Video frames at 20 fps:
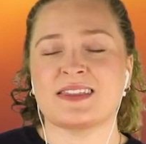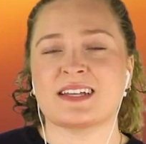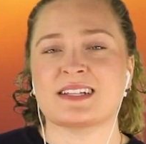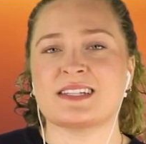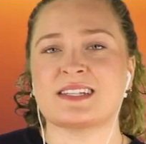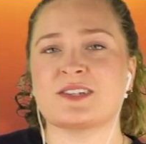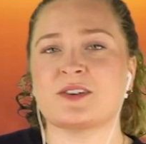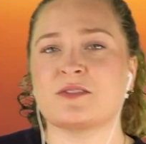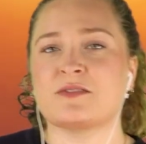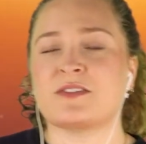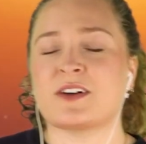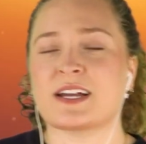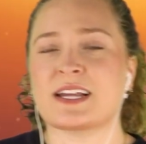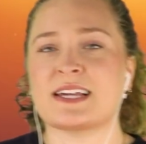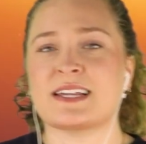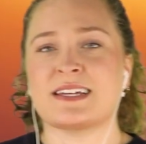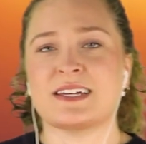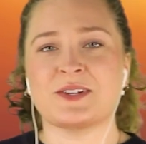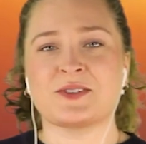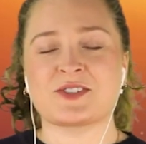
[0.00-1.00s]
That's so
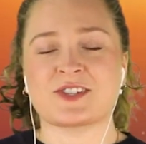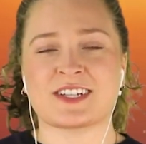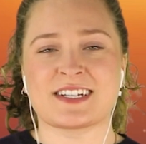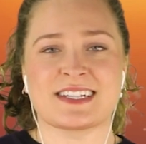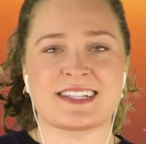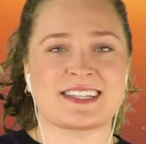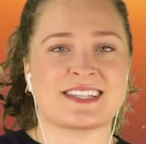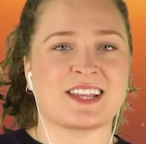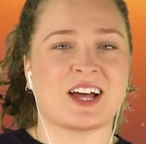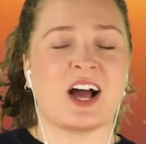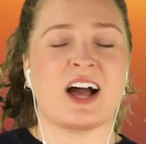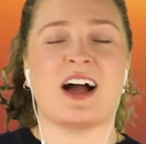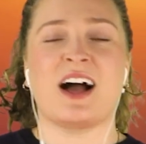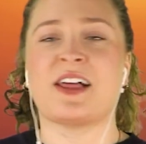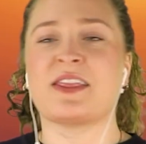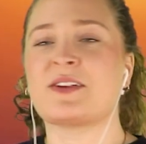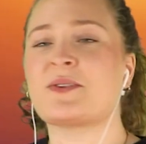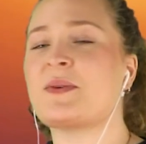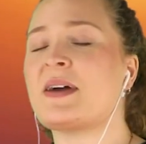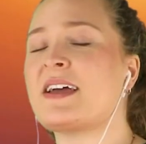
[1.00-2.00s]
funny. Usually it's the
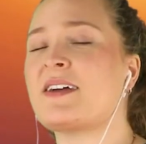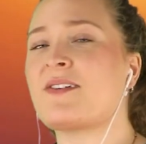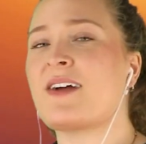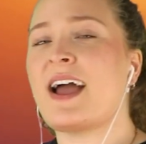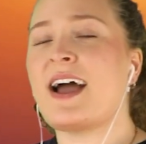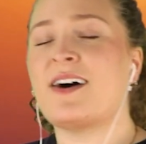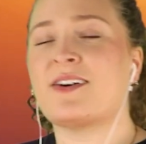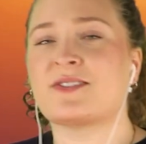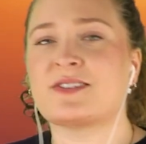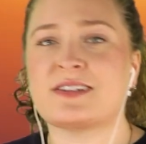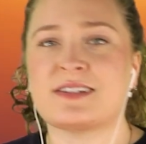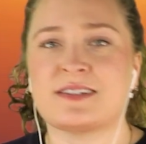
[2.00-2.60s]
other way around.